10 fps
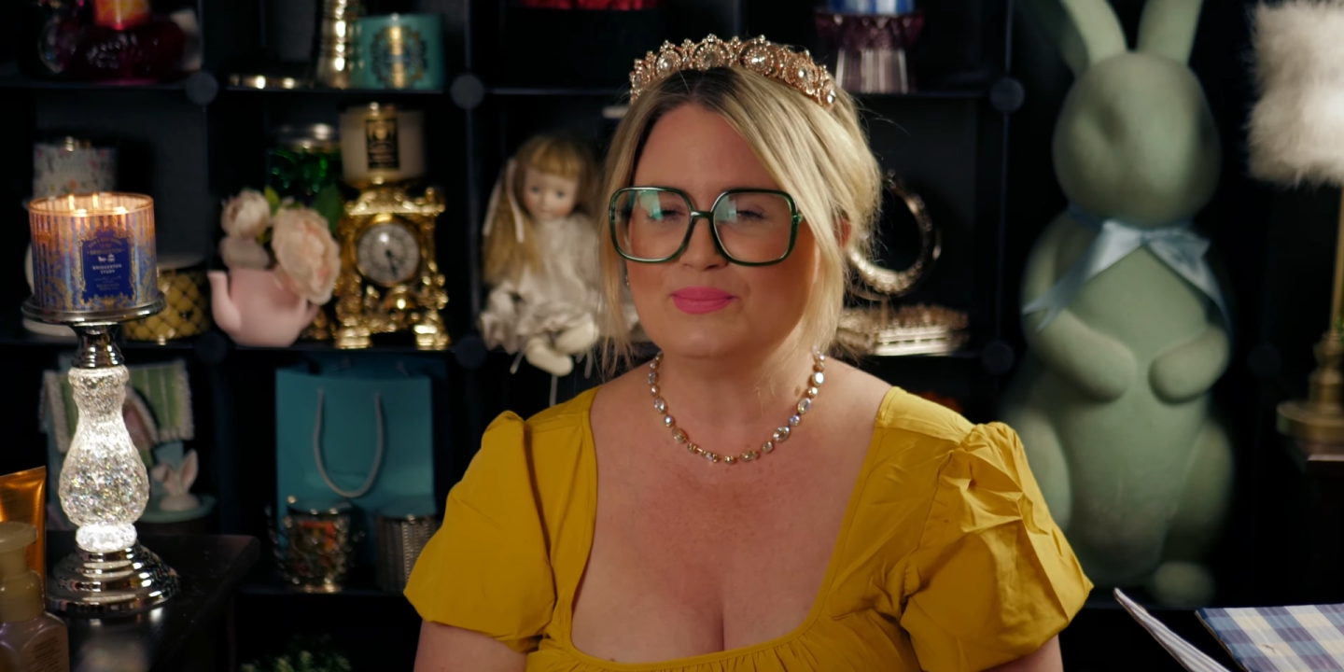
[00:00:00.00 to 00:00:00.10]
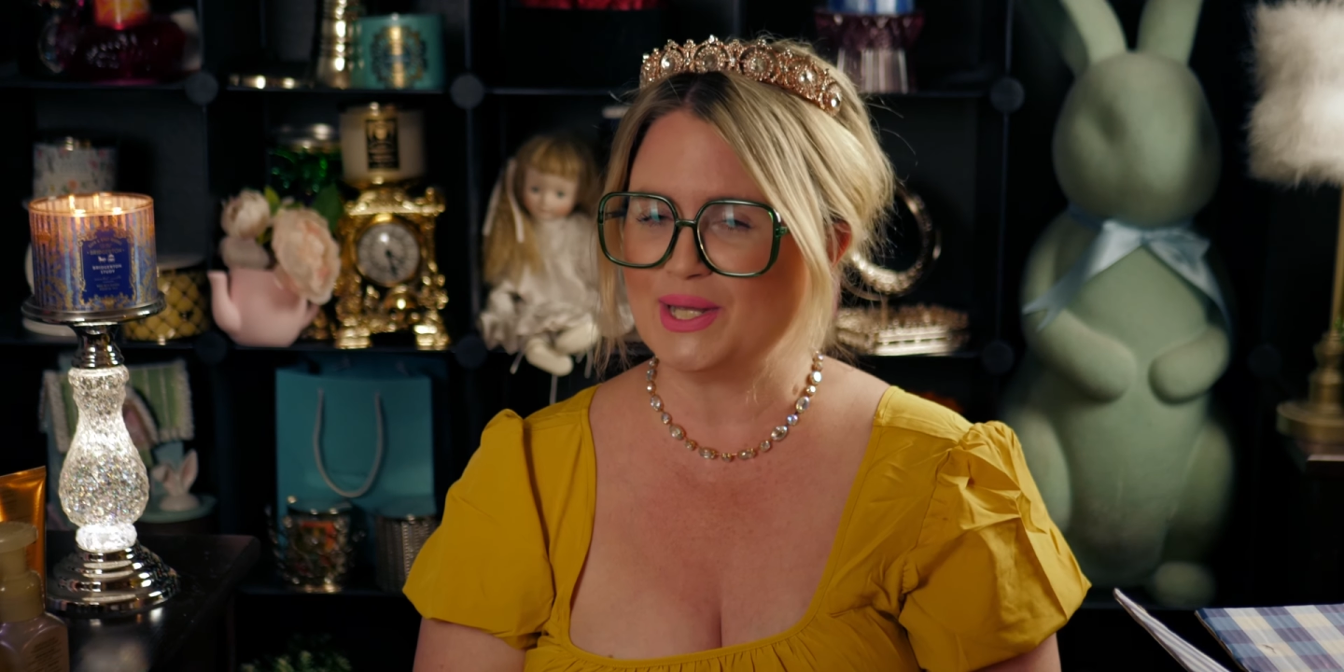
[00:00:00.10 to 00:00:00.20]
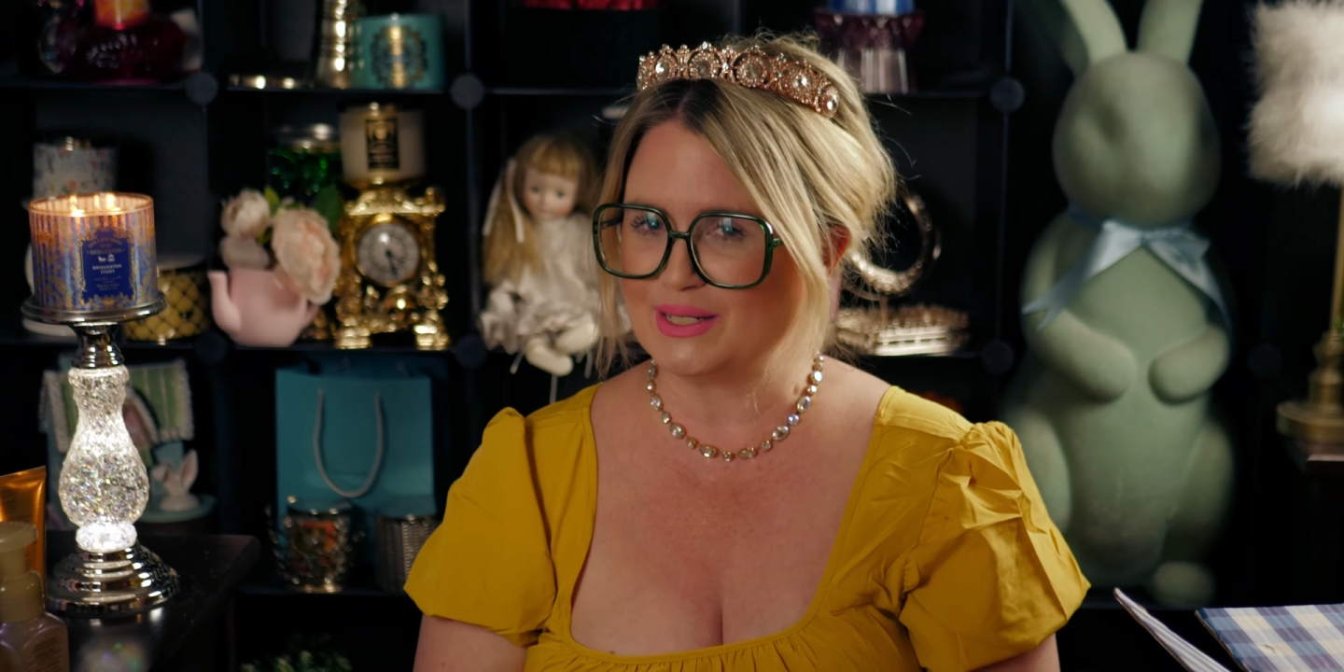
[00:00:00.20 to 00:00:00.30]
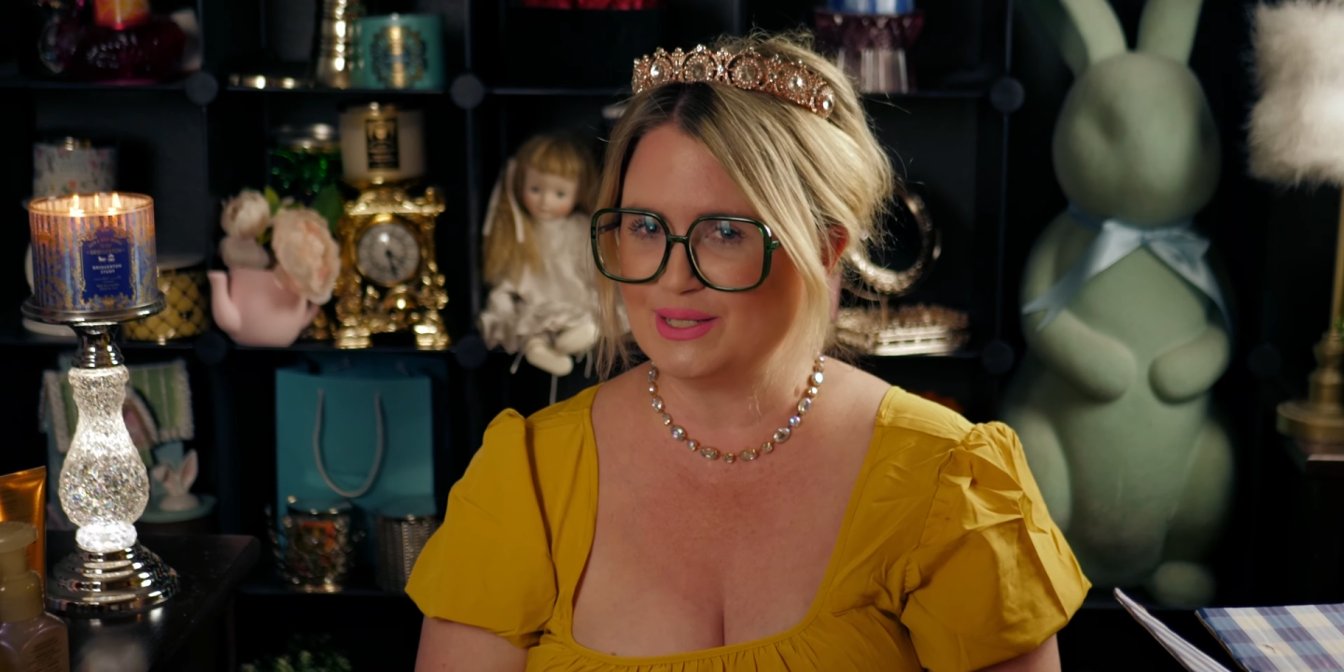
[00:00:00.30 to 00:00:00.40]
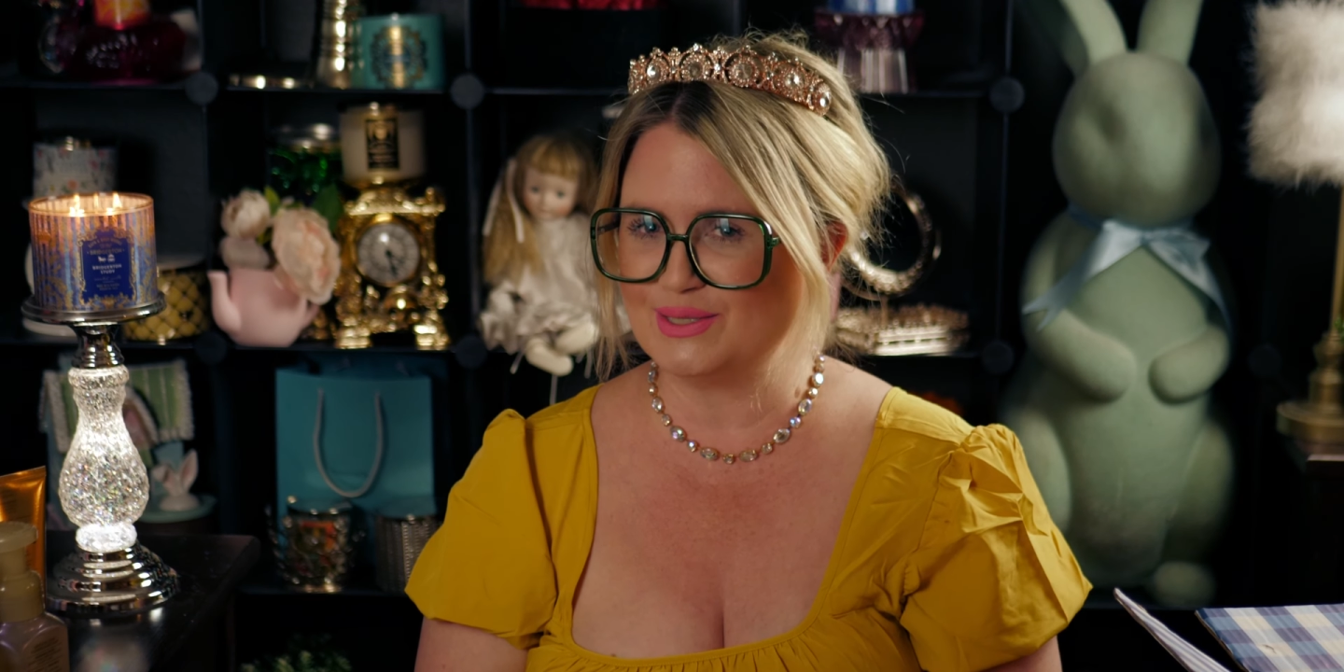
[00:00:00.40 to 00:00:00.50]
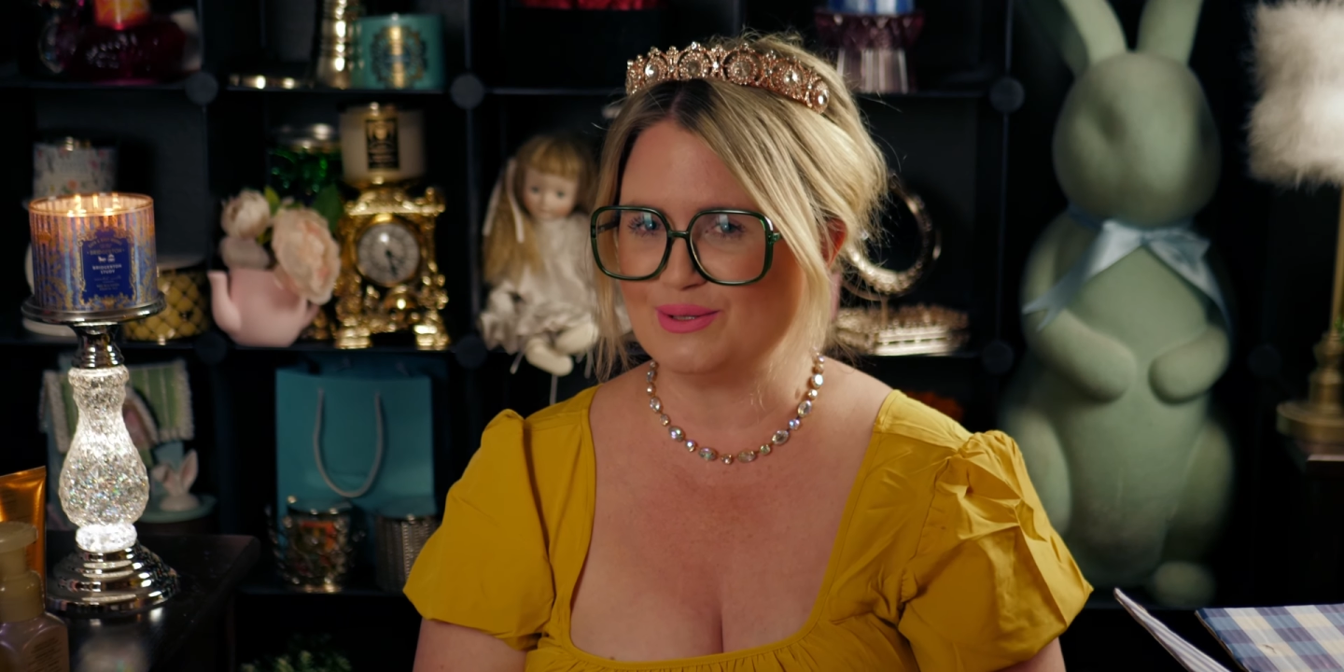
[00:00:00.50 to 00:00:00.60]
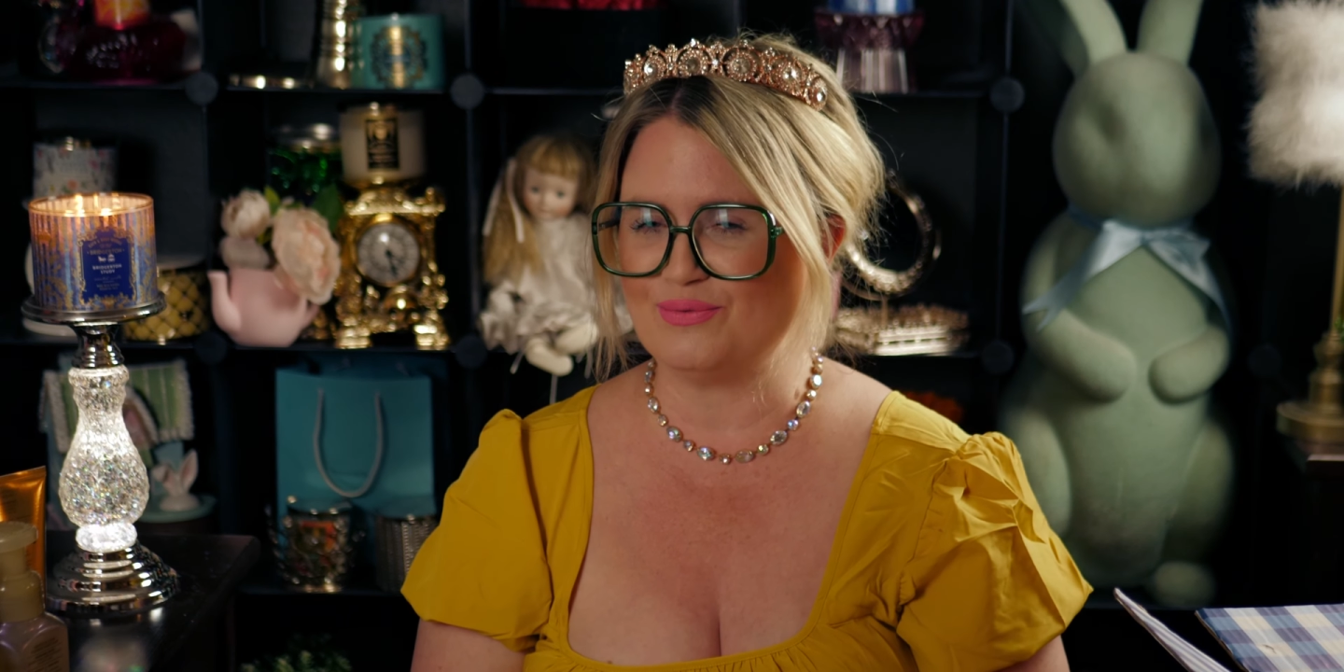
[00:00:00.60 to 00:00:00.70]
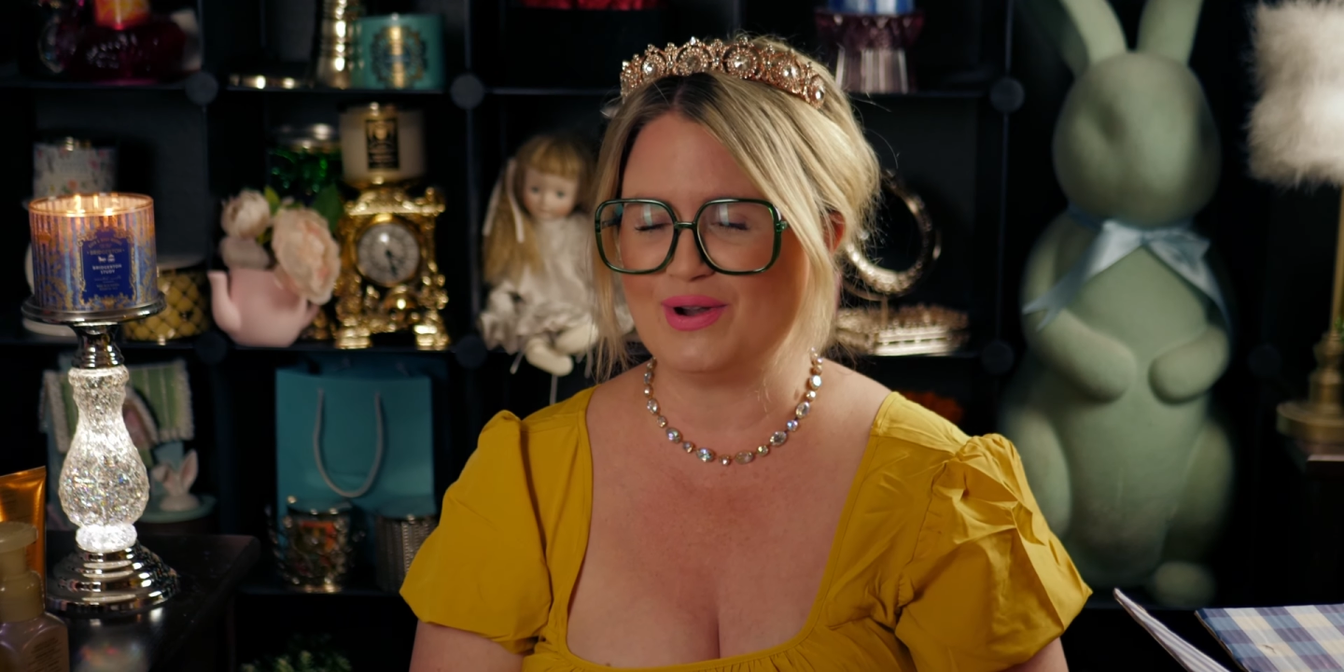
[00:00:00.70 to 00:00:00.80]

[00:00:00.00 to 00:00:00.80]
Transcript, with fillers: Talk to you soon,